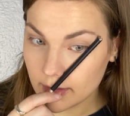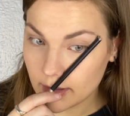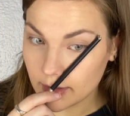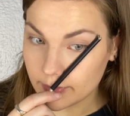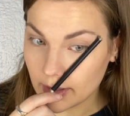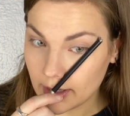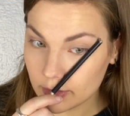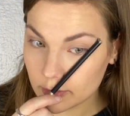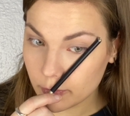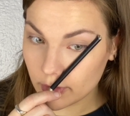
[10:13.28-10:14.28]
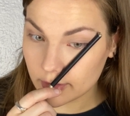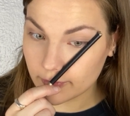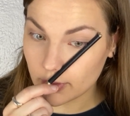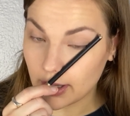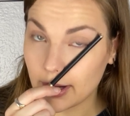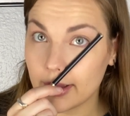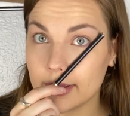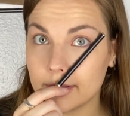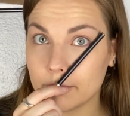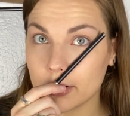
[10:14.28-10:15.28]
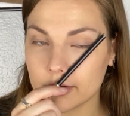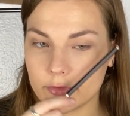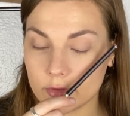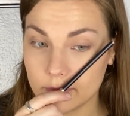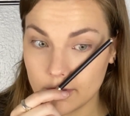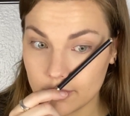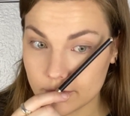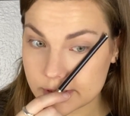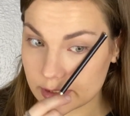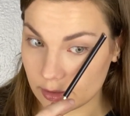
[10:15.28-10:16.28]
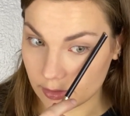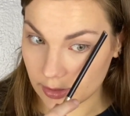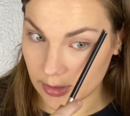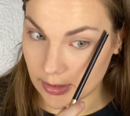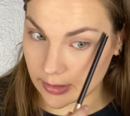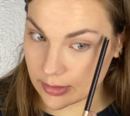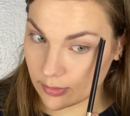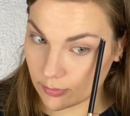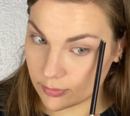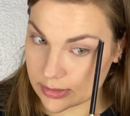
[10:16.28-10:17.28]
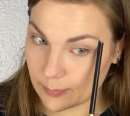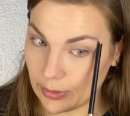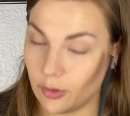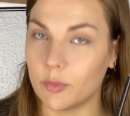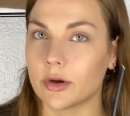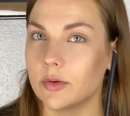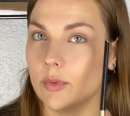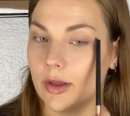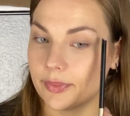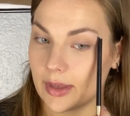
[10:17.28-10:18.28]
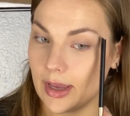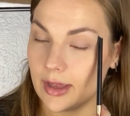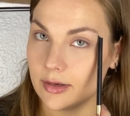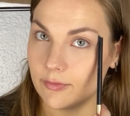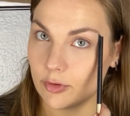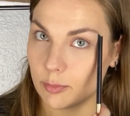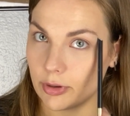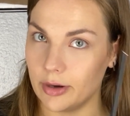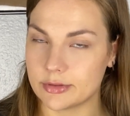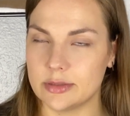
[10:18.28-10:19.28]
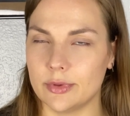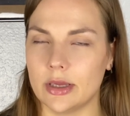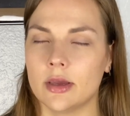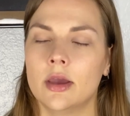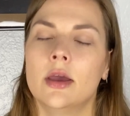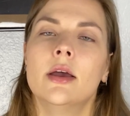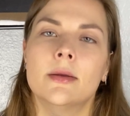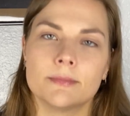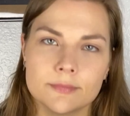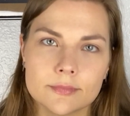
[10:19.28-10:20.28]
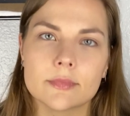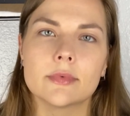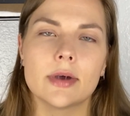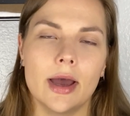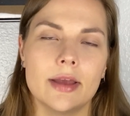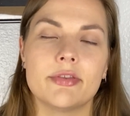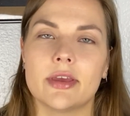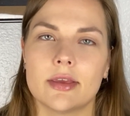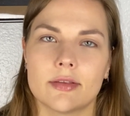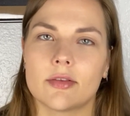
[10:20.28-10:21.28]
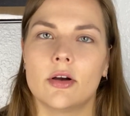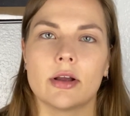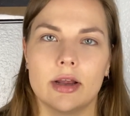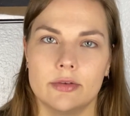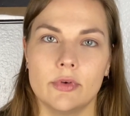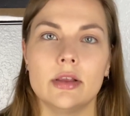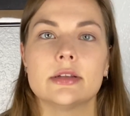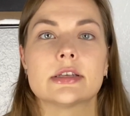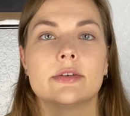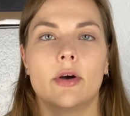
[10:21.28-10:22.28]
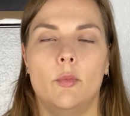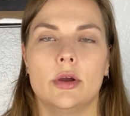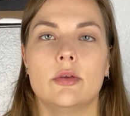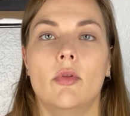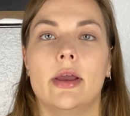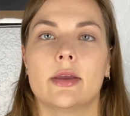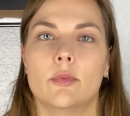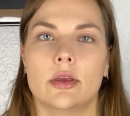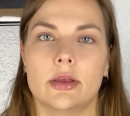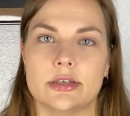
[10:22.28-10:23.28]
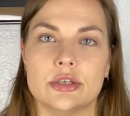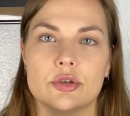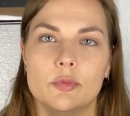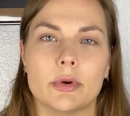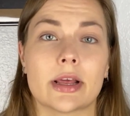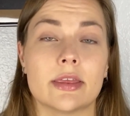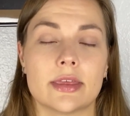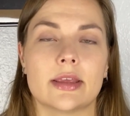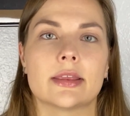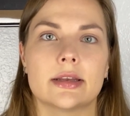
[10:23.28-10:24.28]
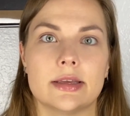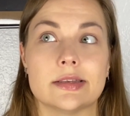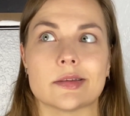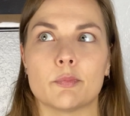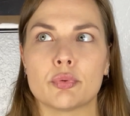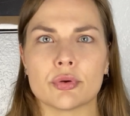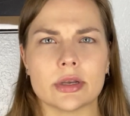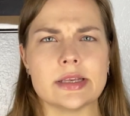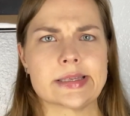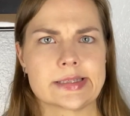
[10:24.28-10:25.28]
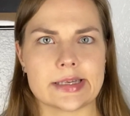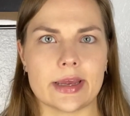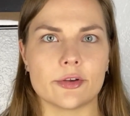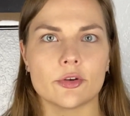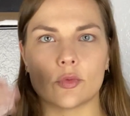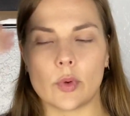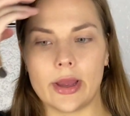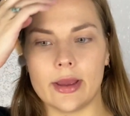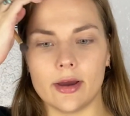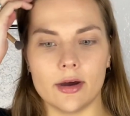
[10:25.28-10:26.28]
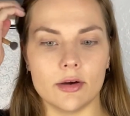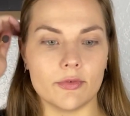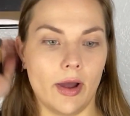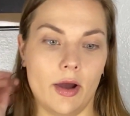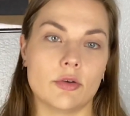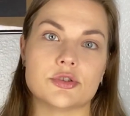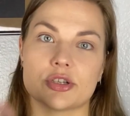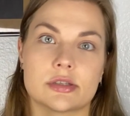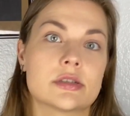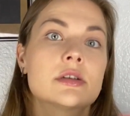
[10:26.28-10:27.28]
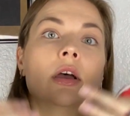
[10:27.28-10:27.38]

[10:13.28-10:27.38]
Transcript: on the outer part of your eye and part of your nose here connected through is about where you want the end of your brow to be. I think it's all kind of relative on what you like and what you like to do, but I think that is a pretty standard way of how just